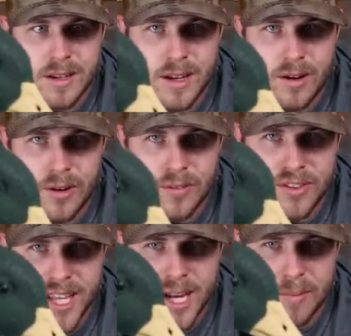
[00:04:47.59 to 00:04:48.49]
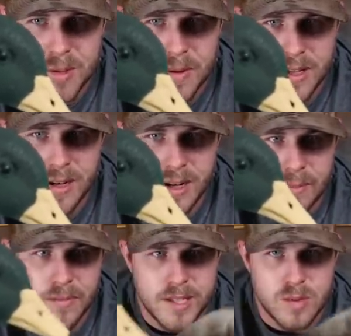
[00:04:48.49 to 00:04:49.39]
I don't know if the camera's picking it
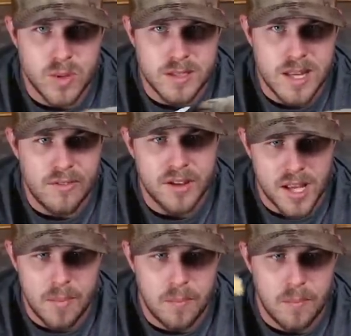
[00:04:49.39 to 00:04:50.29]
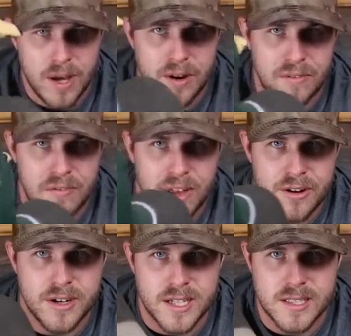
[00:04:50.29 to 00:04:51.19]
up. This one's definitely got better
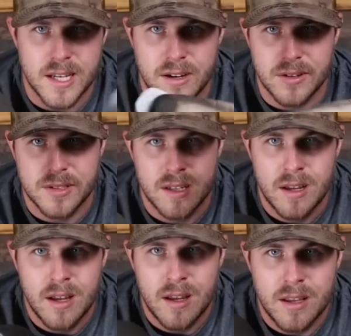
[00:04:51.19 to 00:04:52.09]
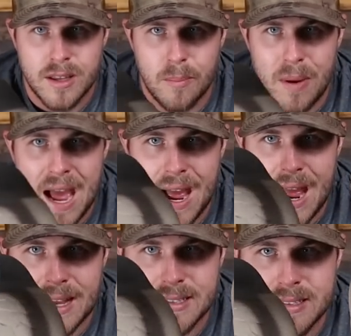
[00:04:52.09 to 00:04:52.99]
feather details. The
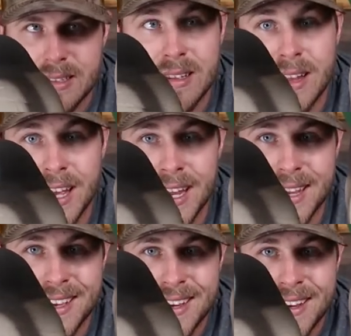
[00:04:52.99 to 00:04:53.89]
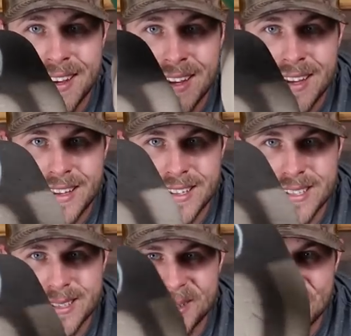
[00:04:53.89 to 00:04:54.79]
backs, like,
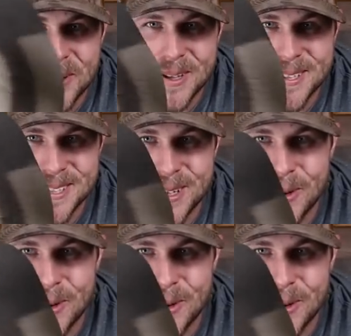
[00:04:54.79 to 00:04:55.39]
this is the new one, this is the